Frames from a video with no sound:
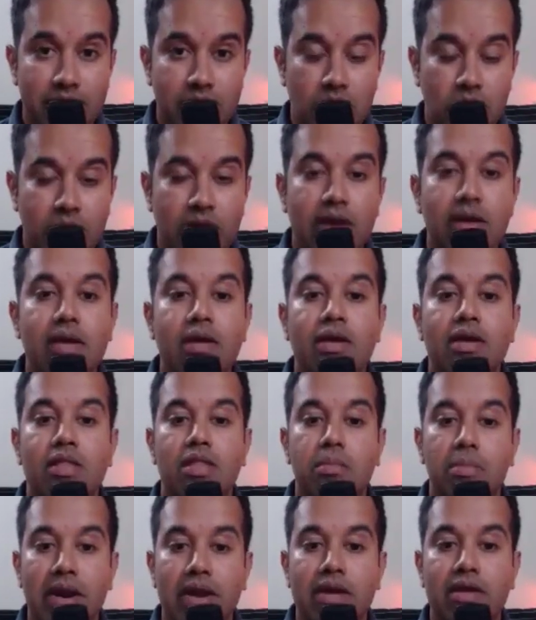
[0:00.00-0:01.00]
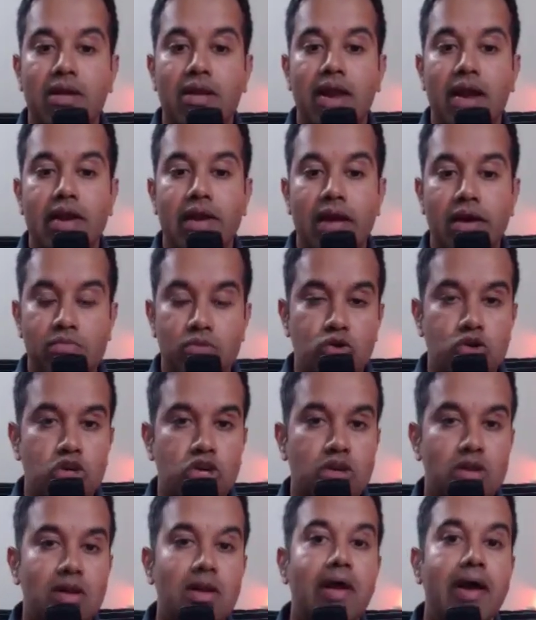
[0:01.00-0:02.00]
Okay, the mental and
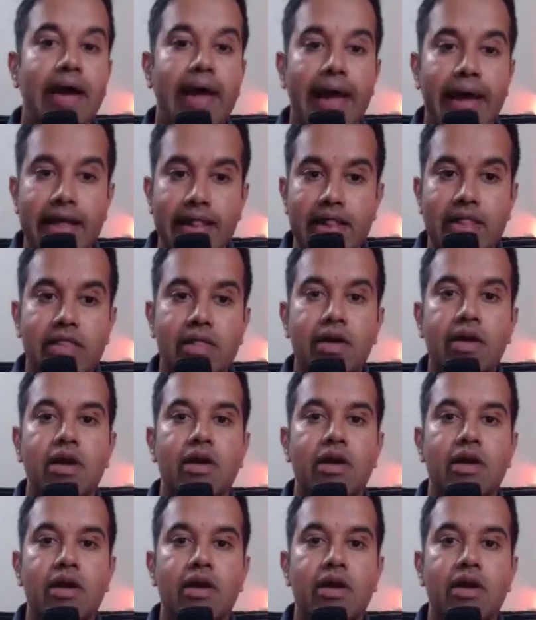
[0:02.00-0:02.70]
emotional health,